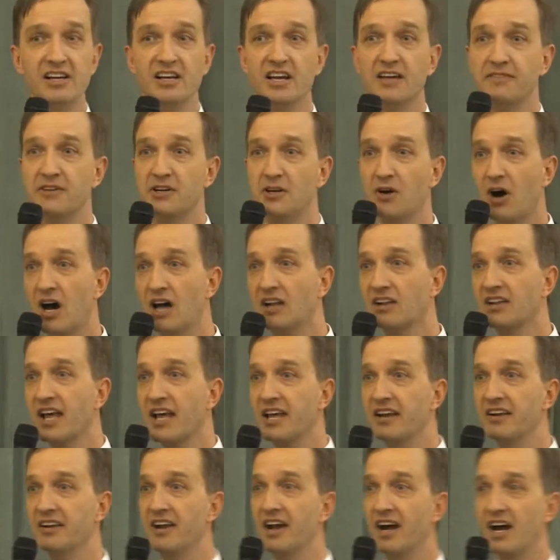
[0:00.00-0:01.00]
If you go out
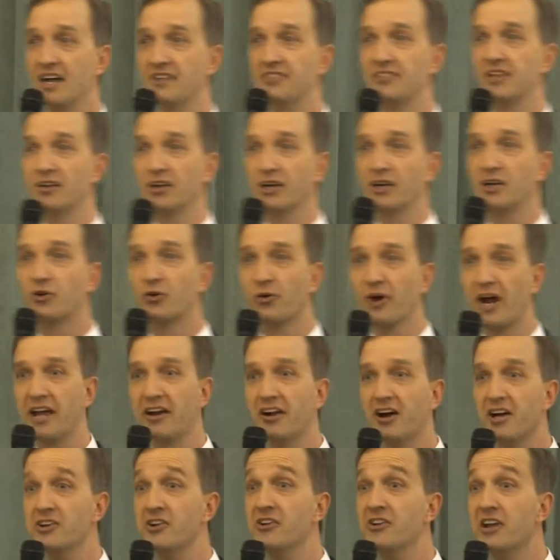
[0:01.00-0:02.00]
late at night, they look
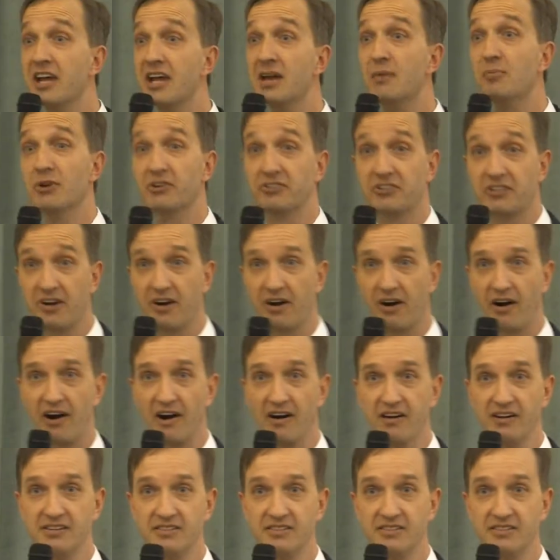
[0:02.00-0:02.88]
great on your neighbor's car.